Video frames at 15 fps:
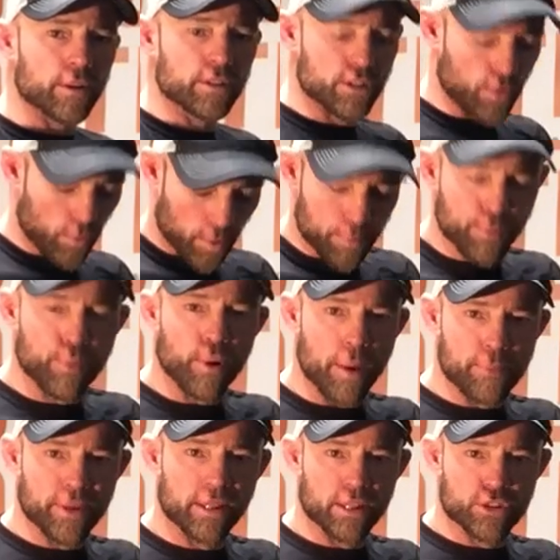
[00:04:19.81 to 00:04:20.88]
so we're
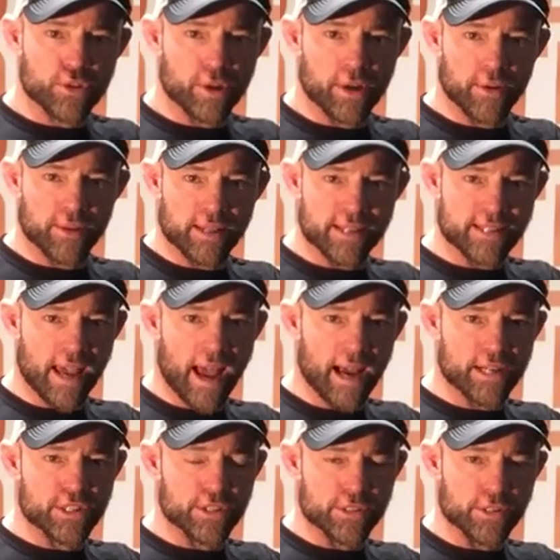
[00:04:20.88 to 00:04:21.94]
prepping the trigger in this
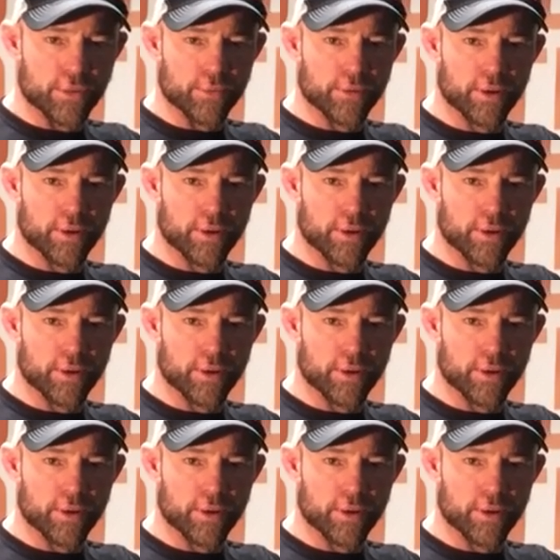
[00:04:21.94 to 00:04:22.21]
action zone.